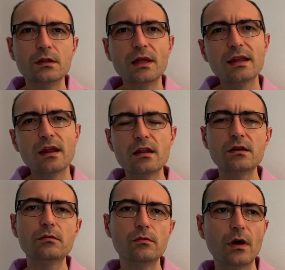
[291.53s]
Then
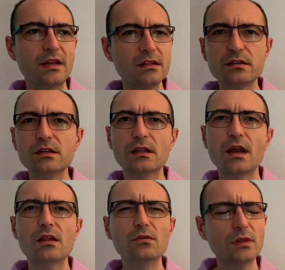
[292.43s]
another, another thing that
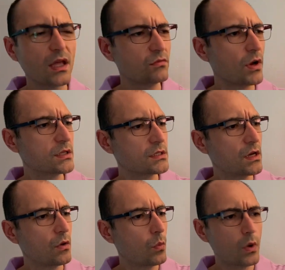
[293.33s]
I looked at was,
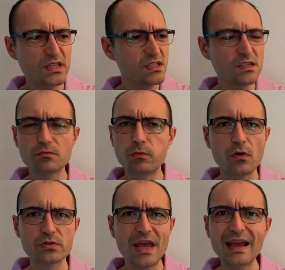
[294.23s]
where is this
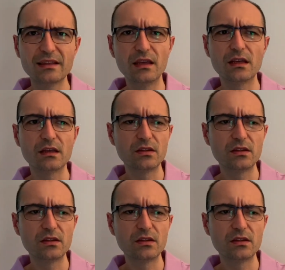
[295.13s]
force acting?